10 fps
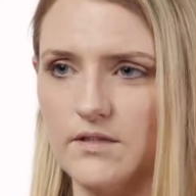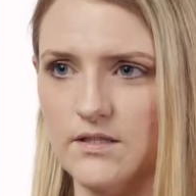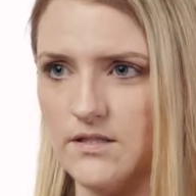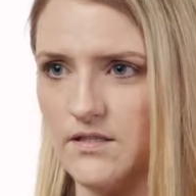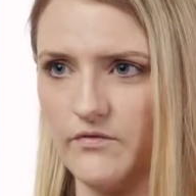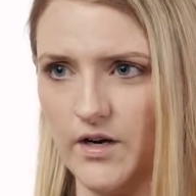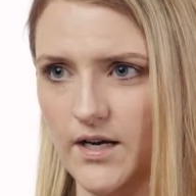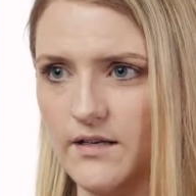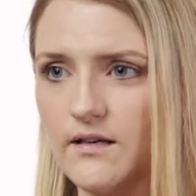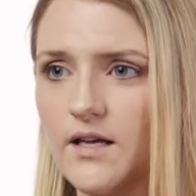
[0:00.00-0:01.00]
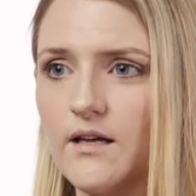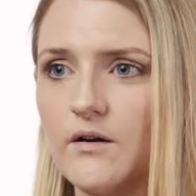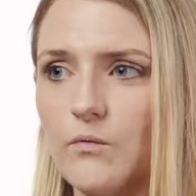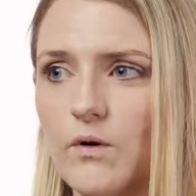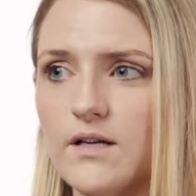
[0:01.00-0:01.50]
this is fine,
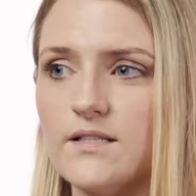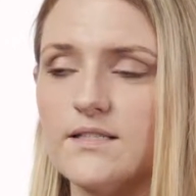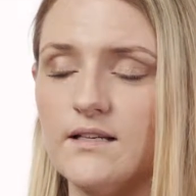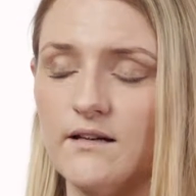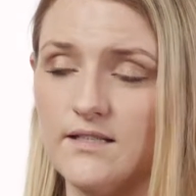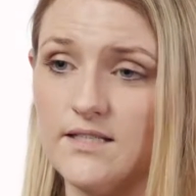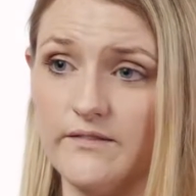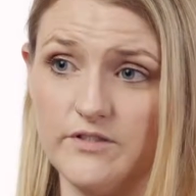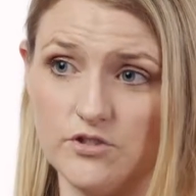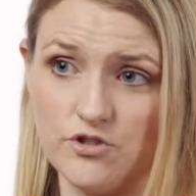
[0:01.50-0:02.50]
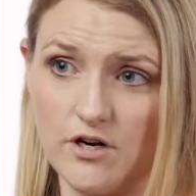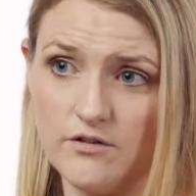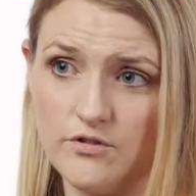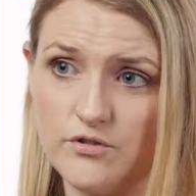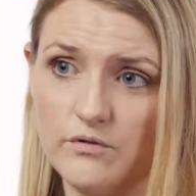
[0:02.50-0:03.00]
was an unsafe
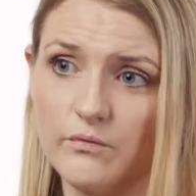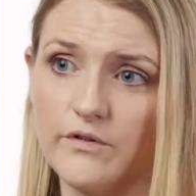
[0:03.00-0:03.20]
discharge.